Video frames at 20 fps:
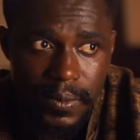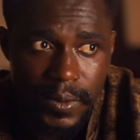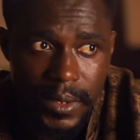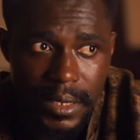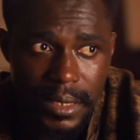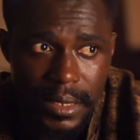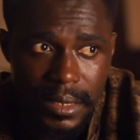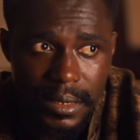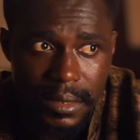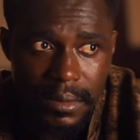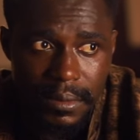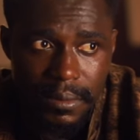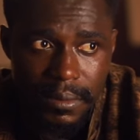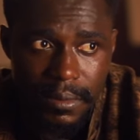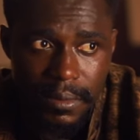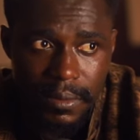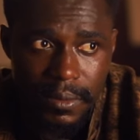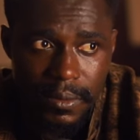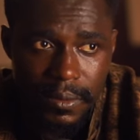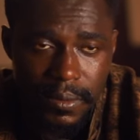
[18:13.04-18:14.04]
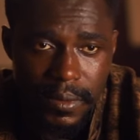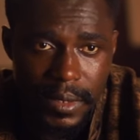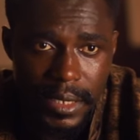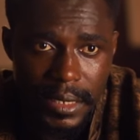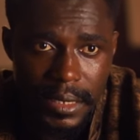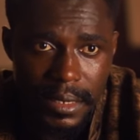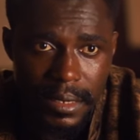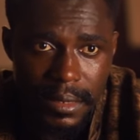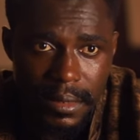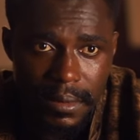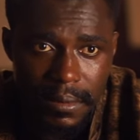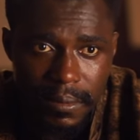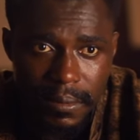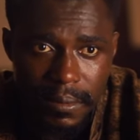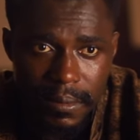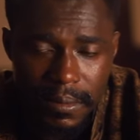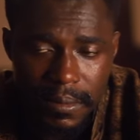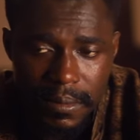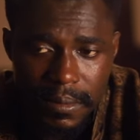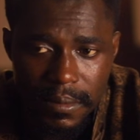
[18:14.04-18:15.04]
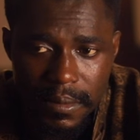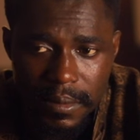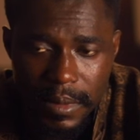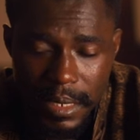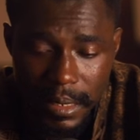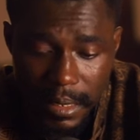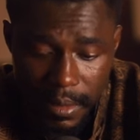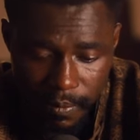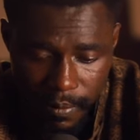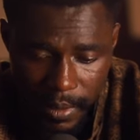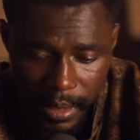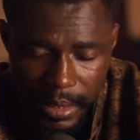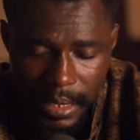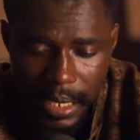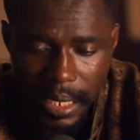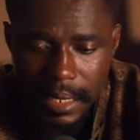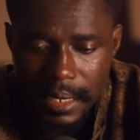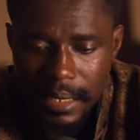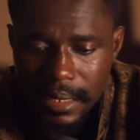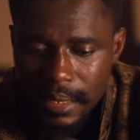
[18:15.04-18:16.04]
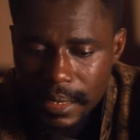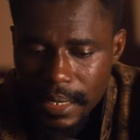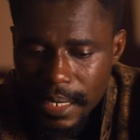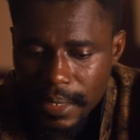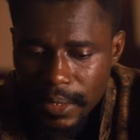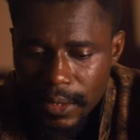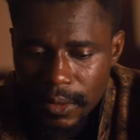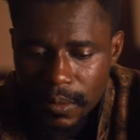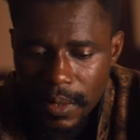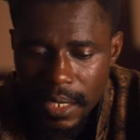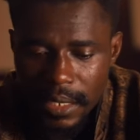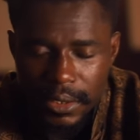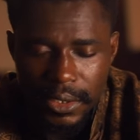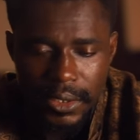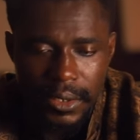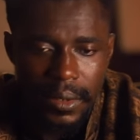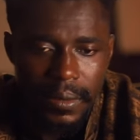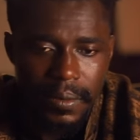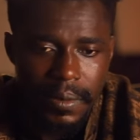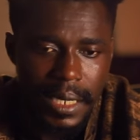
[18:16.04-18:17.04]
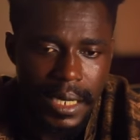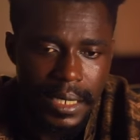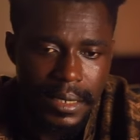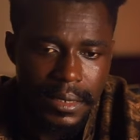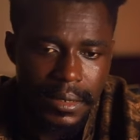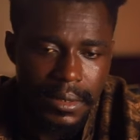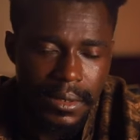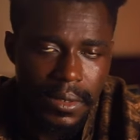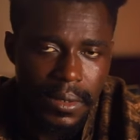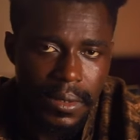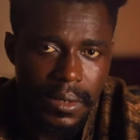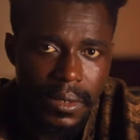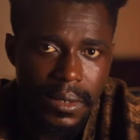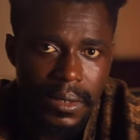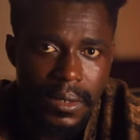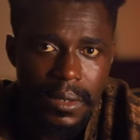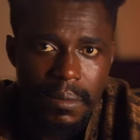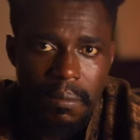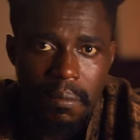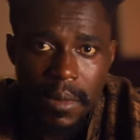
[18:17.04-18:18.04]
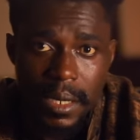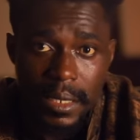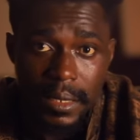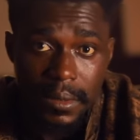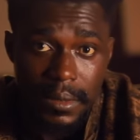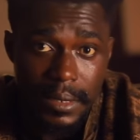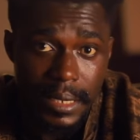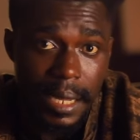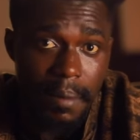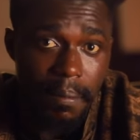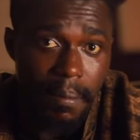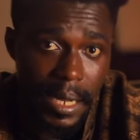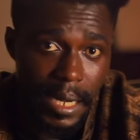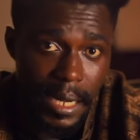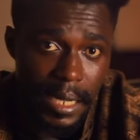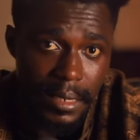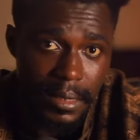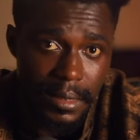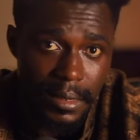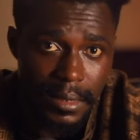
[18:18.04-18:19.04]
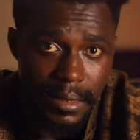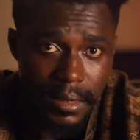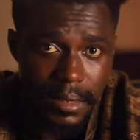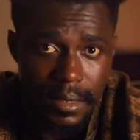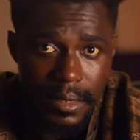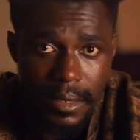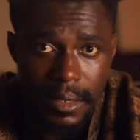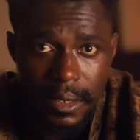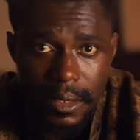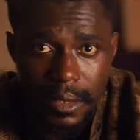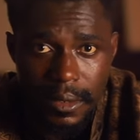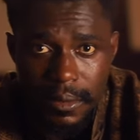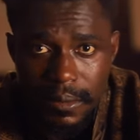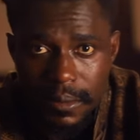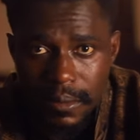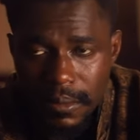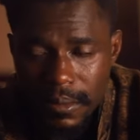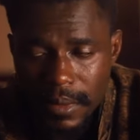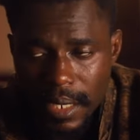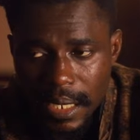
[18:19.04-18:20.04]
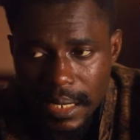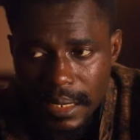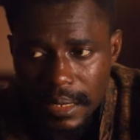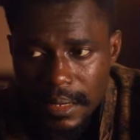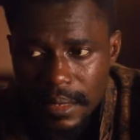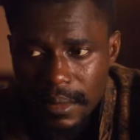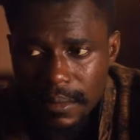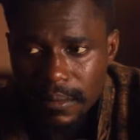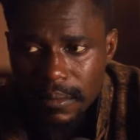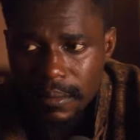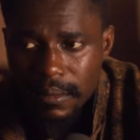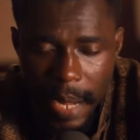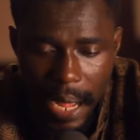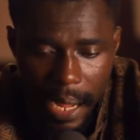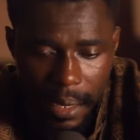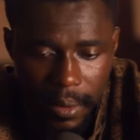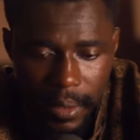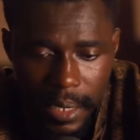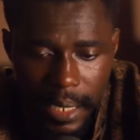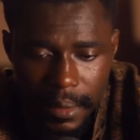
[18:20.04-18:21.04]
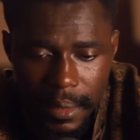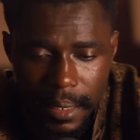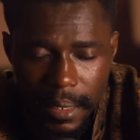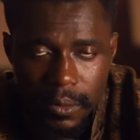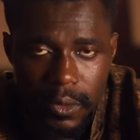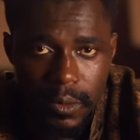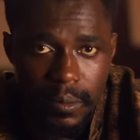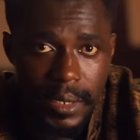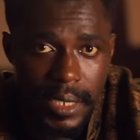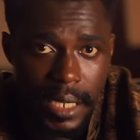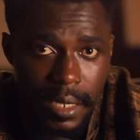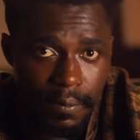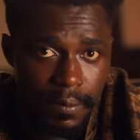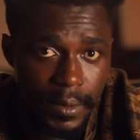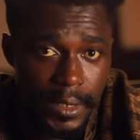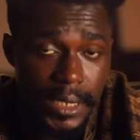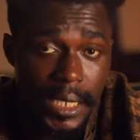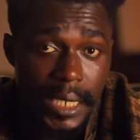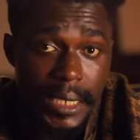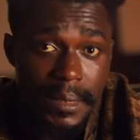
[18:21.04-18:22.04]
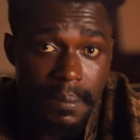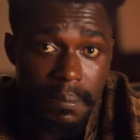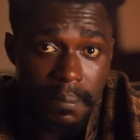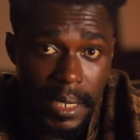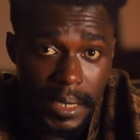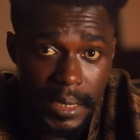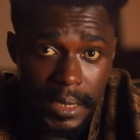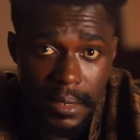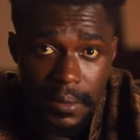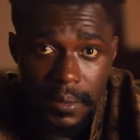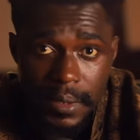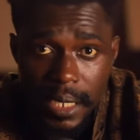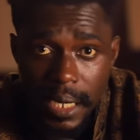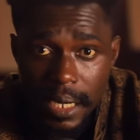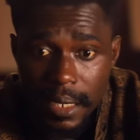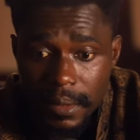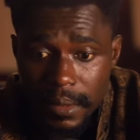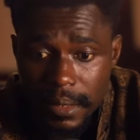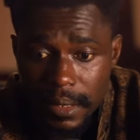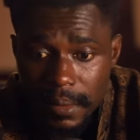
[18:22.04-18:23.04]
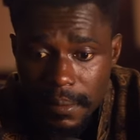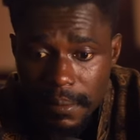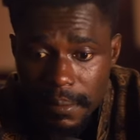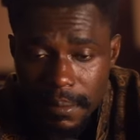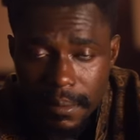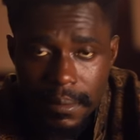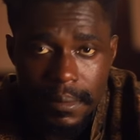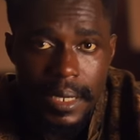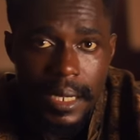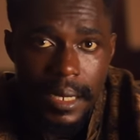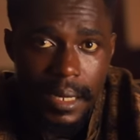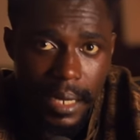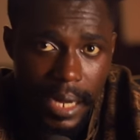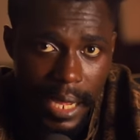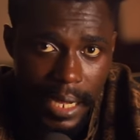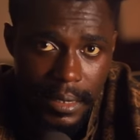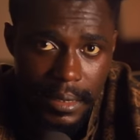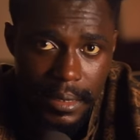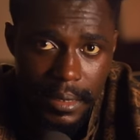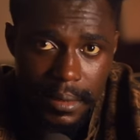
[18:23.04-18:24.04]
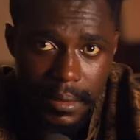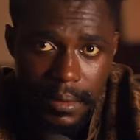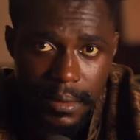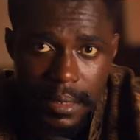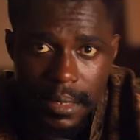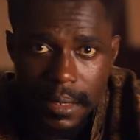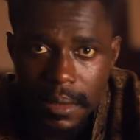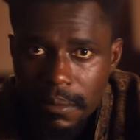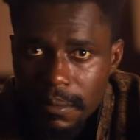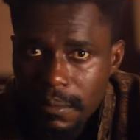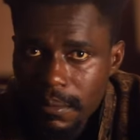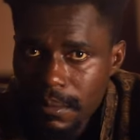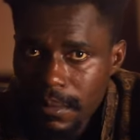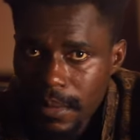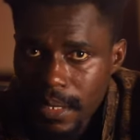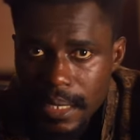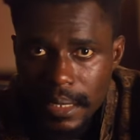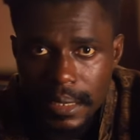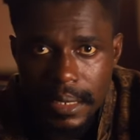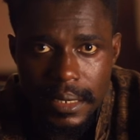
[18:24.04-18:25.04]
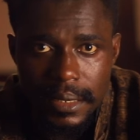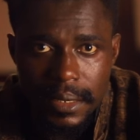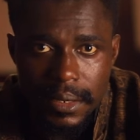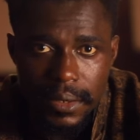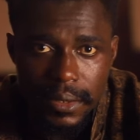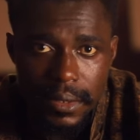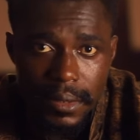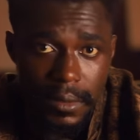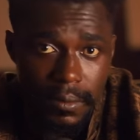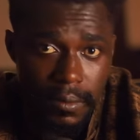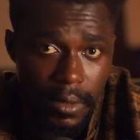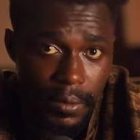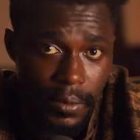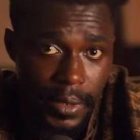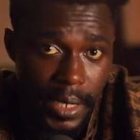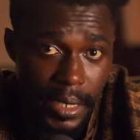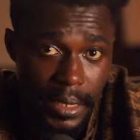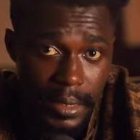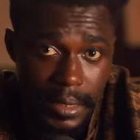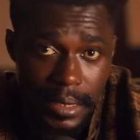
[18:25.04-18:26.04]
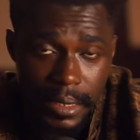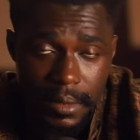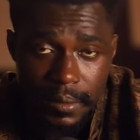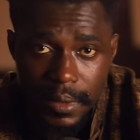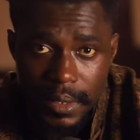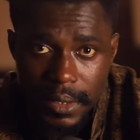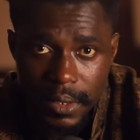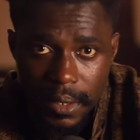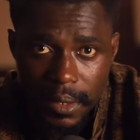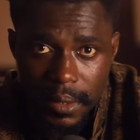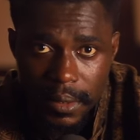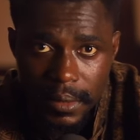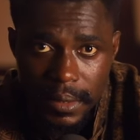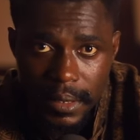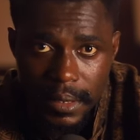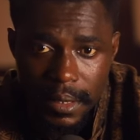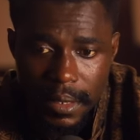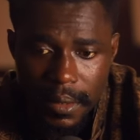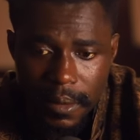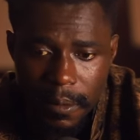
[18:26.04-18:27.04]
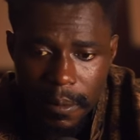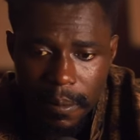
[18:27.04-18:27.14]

which, which is a feature in there to ensure that your models are balanced, right? Another thing will be efficient materials and lighting, easy to use for realistic results.